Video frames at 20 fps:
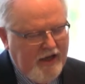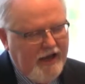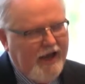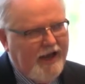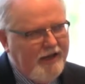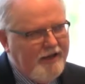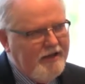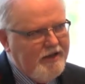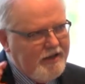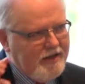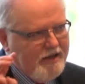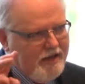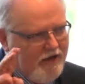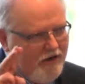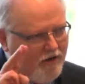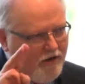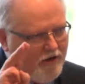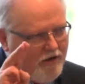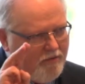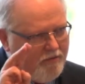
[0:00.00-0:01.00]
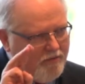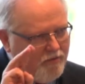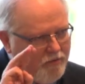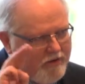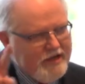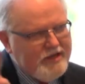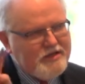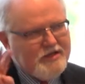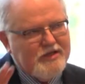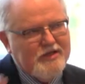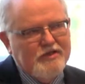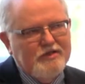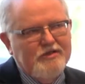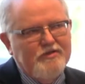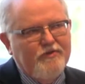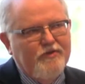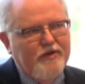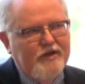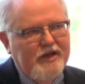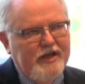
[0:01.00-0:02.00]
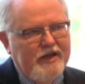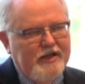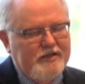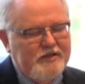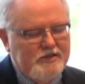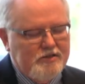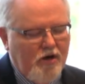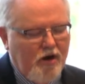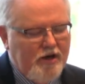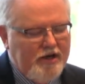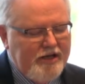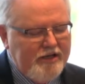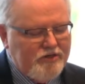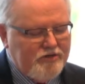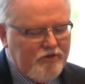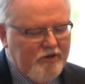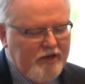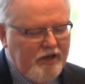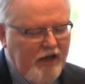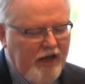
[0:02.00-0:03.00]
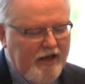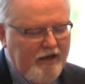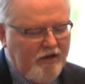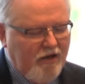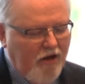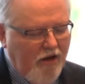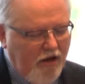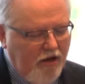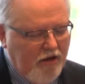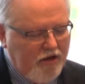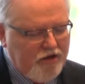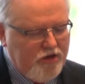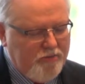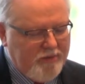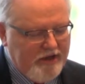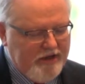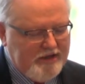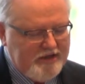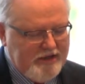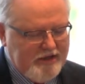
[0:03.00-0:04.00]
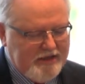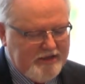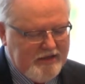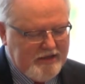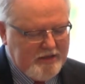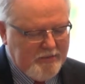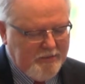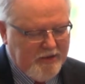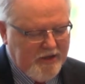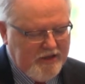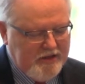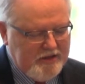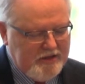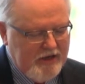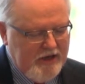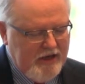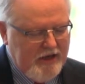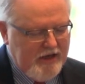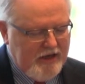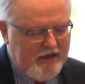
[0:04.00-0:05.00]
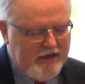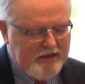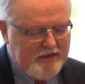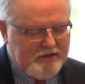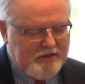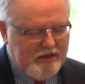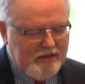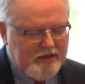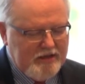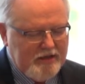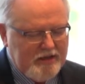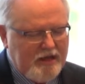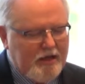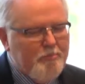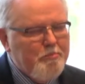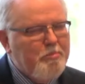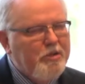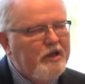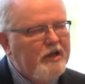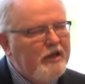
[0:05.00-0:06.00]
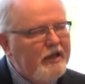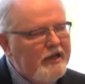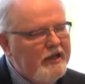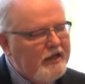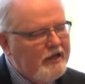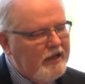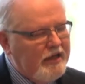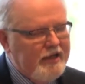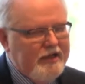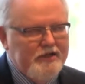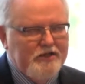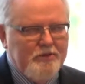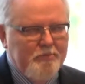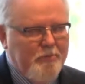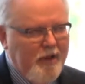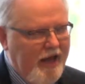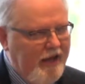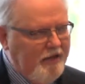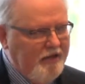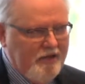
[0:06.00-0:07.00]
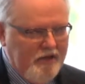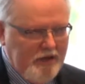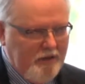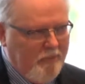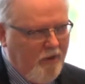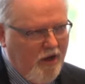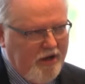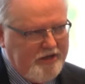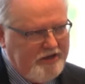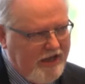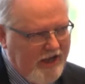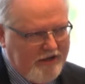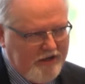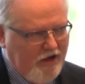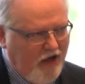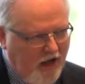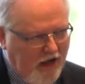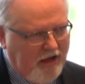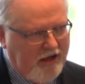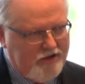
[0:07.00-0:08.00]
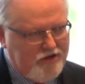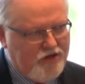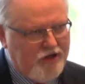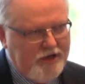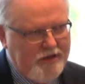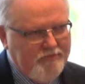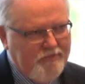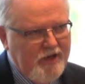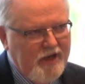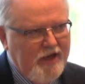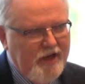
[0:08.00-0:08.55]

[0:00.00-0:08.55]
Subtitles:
And there are reasons for this. Art history, like all humanistic disciplines, is completely dependent upon technology.